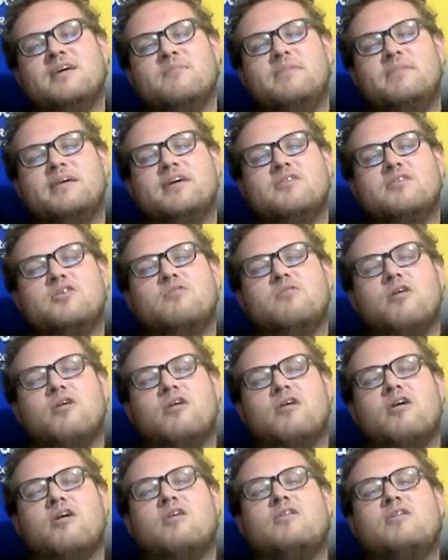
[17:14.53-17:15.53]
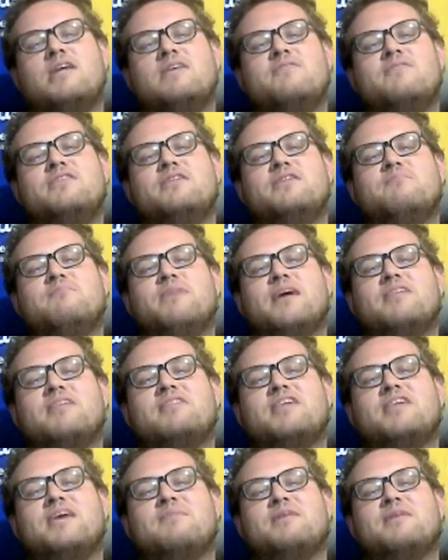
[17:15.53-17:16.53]
Because you all aren't even the
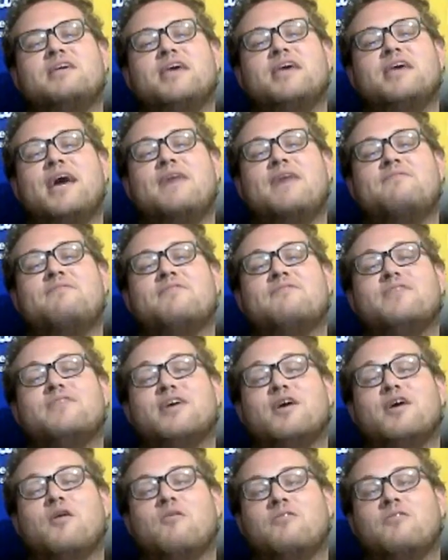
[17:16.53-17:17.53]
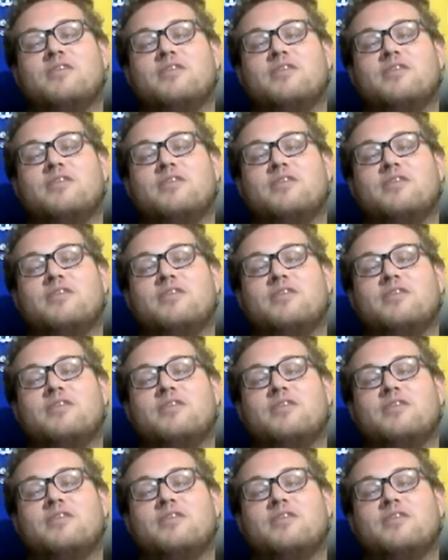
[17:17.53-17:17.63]
best team at KFFL.